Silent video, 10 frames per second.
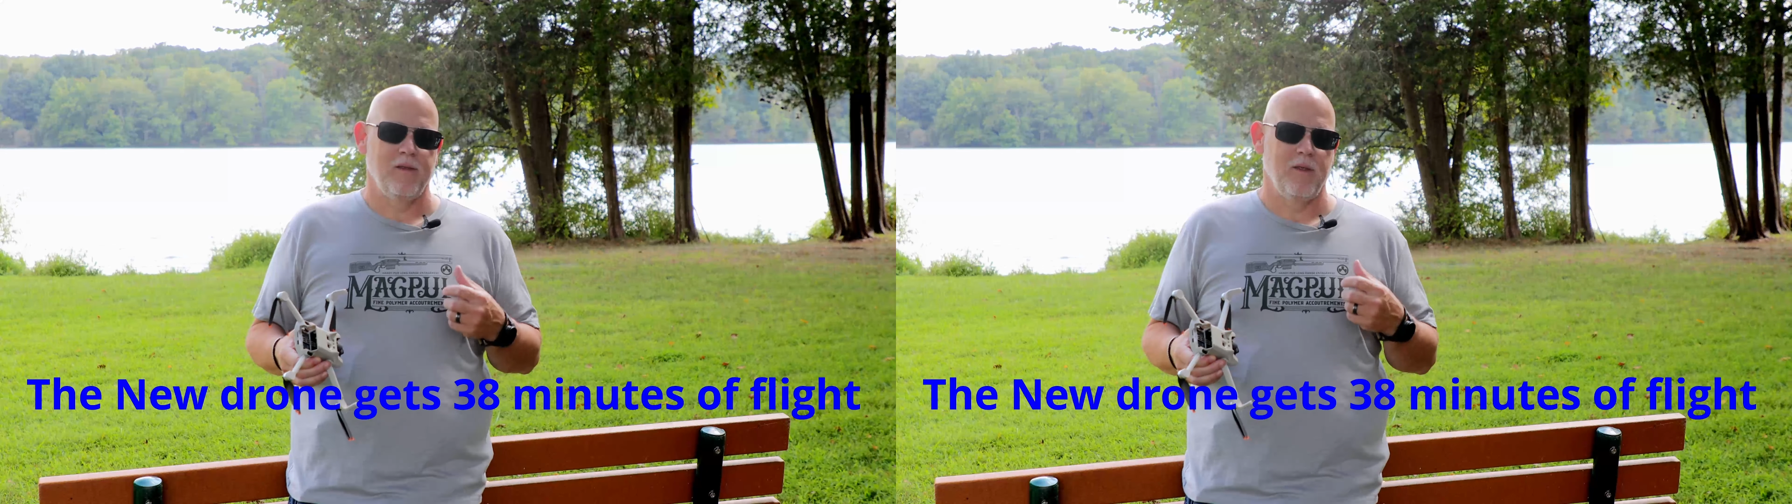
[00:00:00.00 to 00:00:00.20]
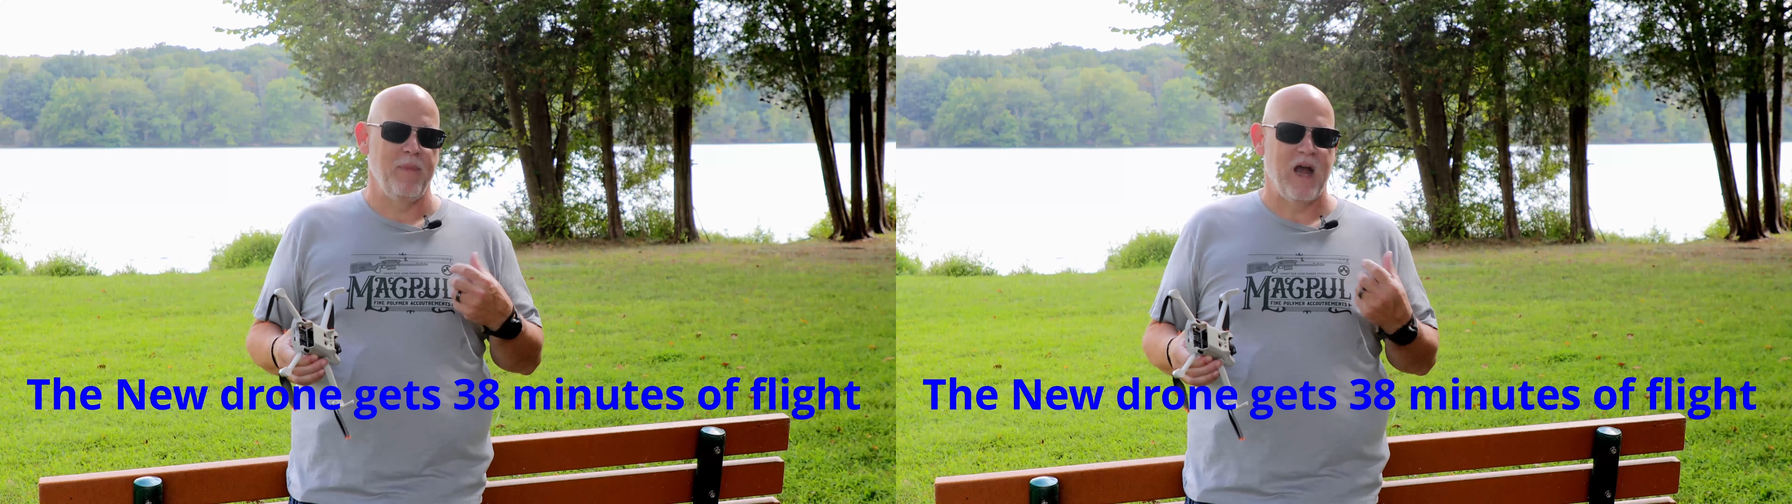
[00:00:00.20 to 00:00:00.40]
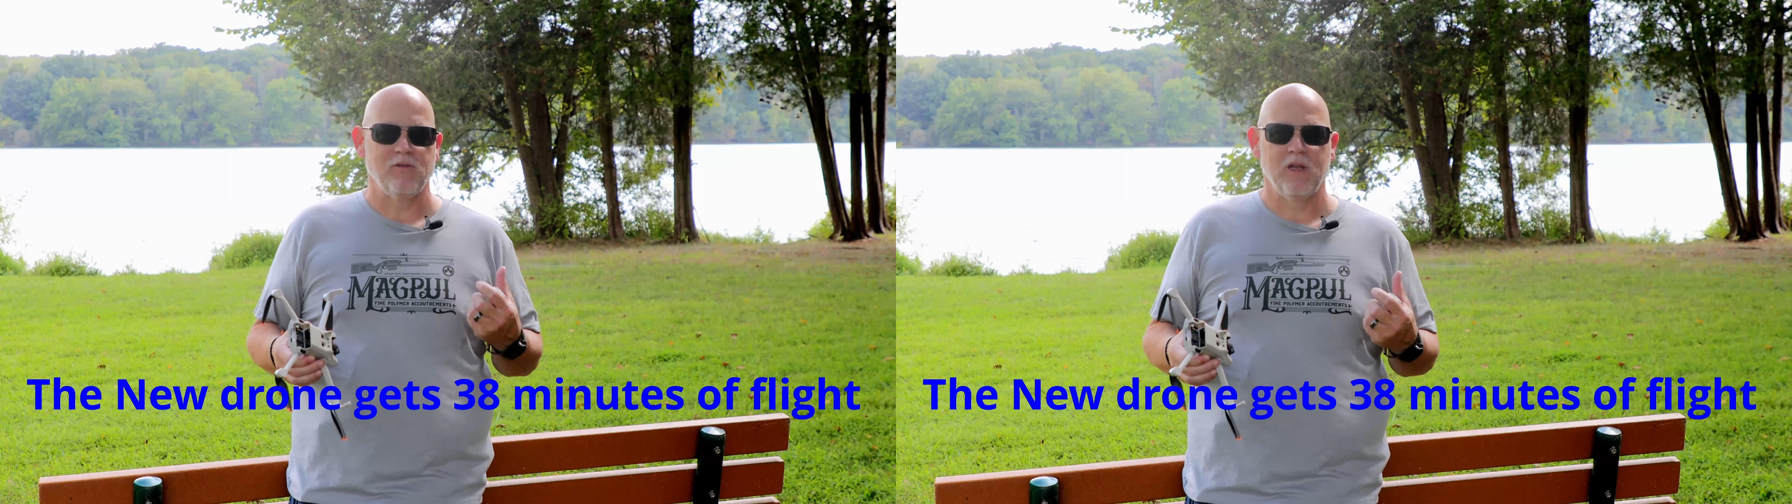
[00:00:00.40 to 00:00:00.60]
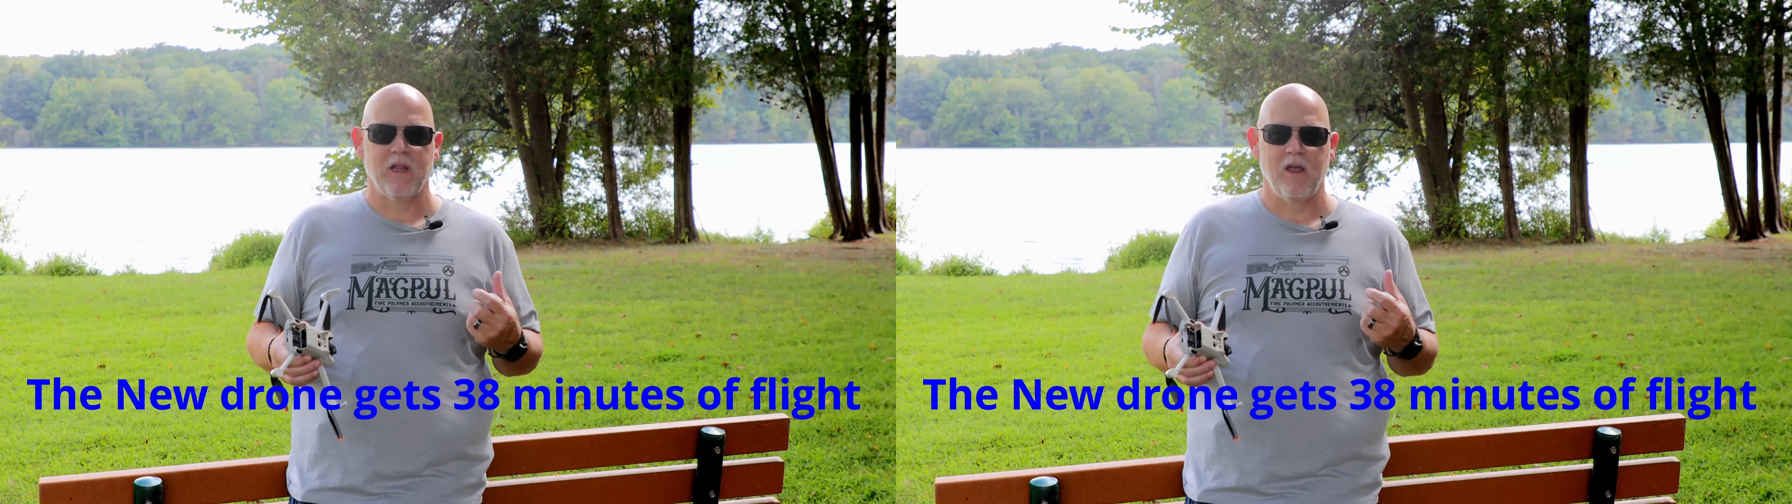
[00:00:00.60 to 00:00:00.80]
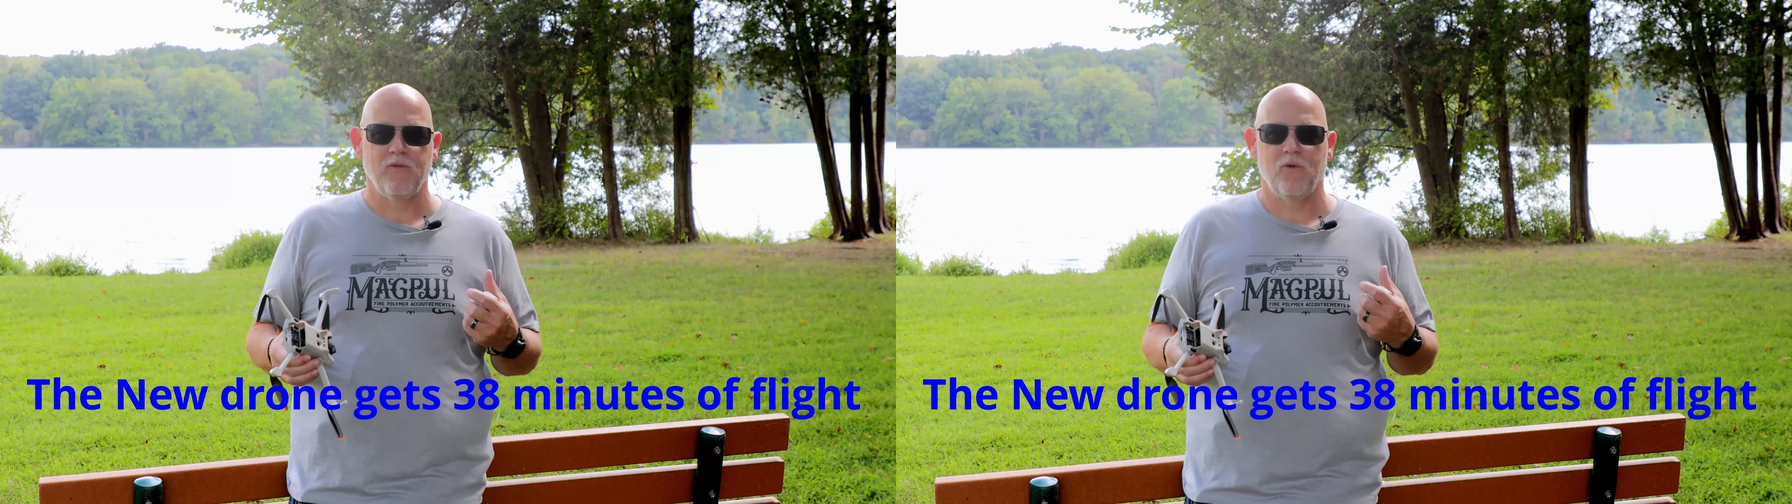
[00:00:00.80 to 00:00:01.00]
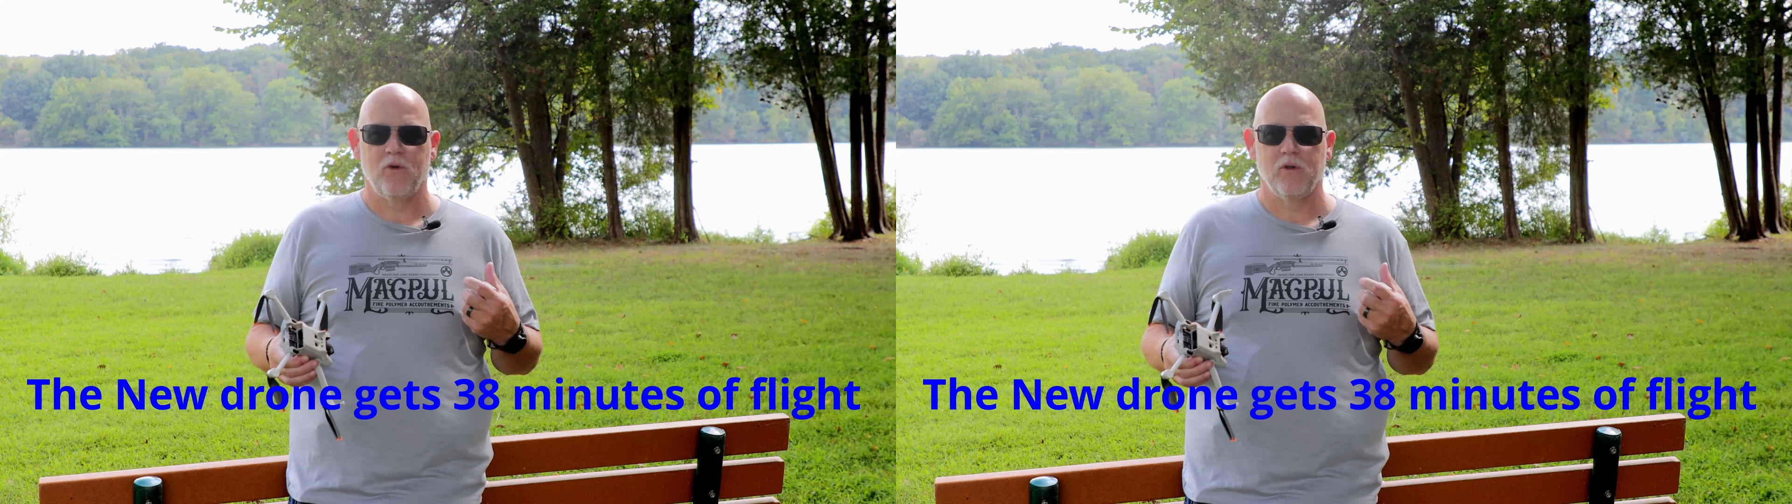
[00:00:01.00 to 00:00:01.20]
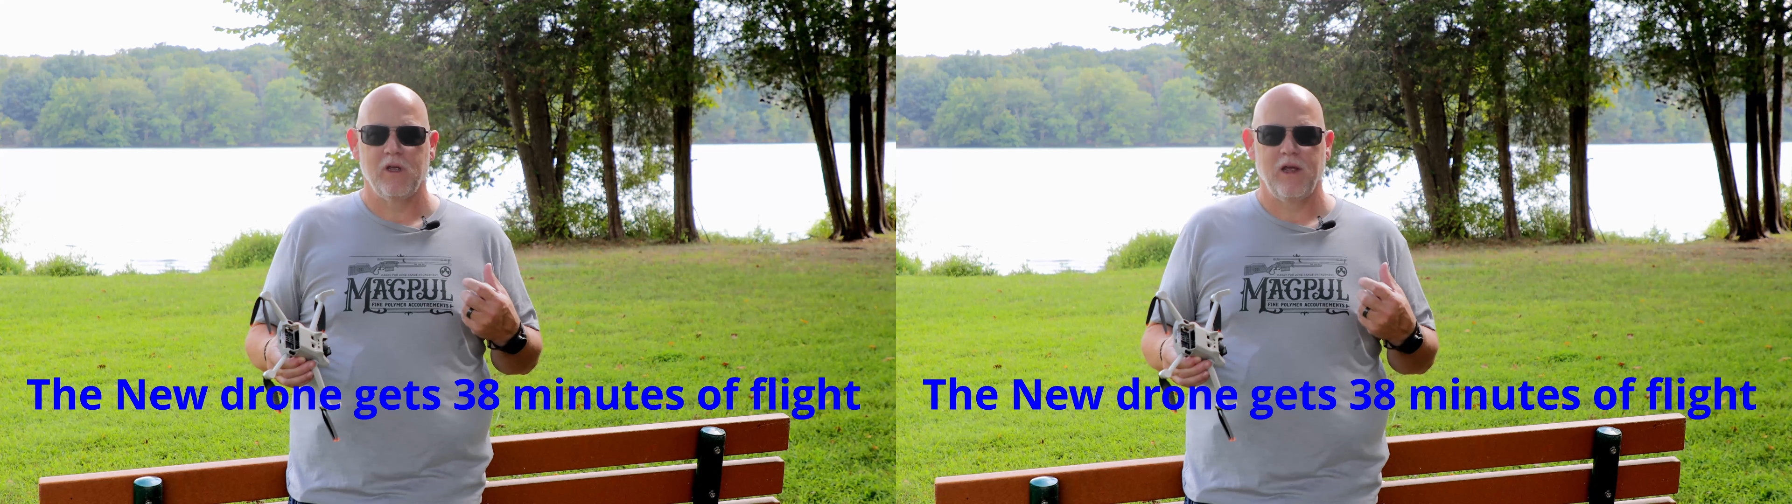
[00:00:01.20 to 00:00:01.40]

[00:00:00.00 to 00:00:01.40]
The battery life on it,